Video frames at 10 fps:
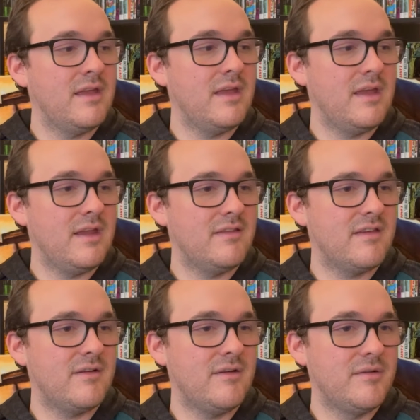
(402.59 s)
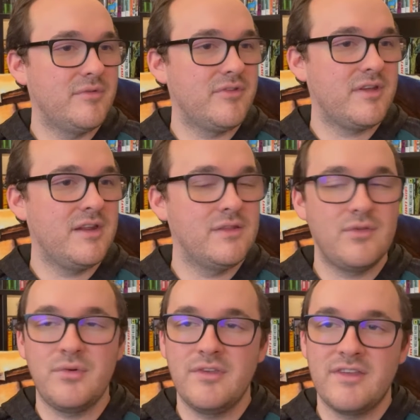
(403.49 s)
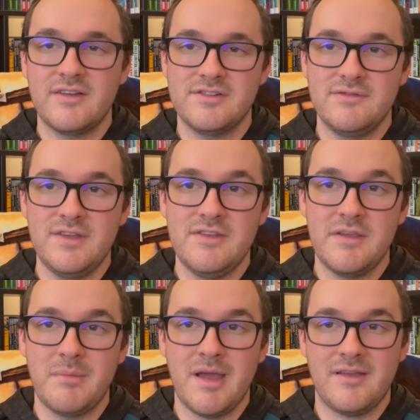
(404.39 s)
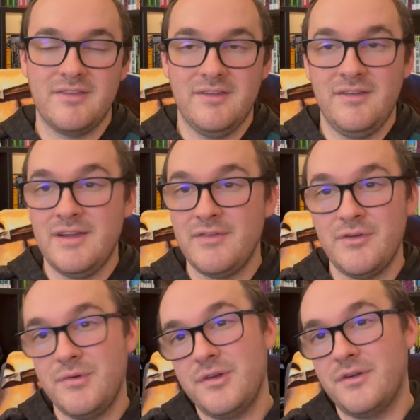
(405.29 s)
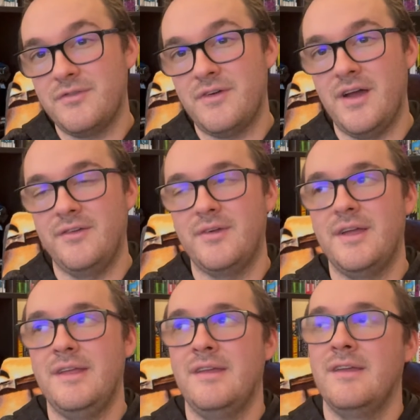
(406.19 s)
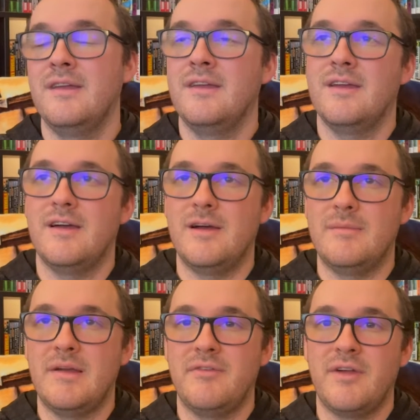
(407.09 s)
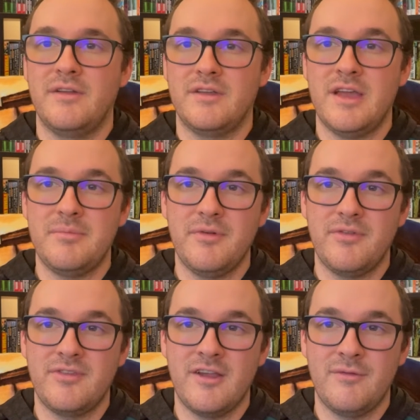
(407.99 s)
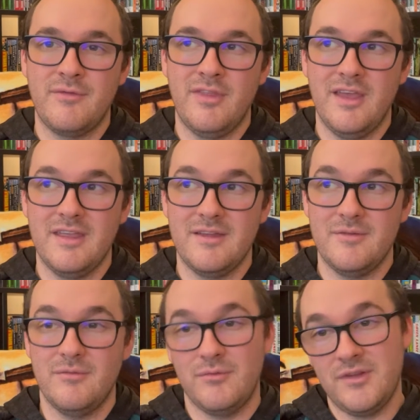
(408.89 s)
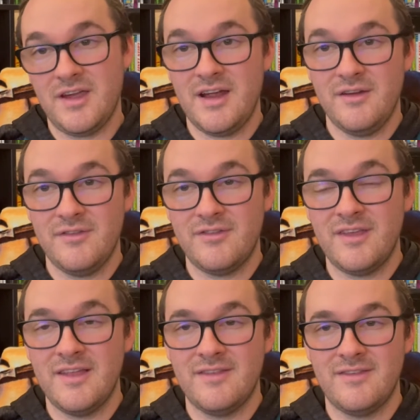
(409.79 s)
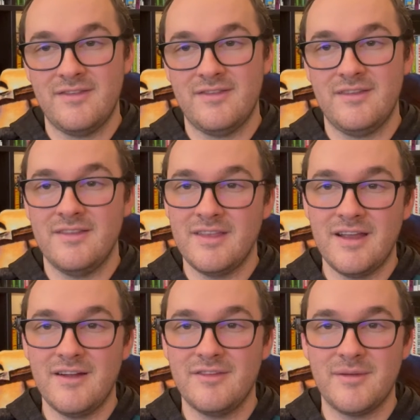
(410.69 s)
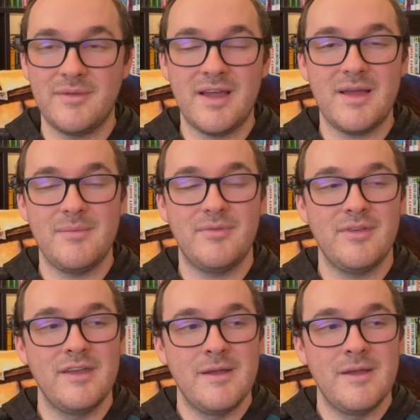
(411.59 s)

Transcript: And I was looking in the toy section of TJ Maxx, and you never know what you're gonna find, right? I found a couple of stuff, like retired sets there sometimes.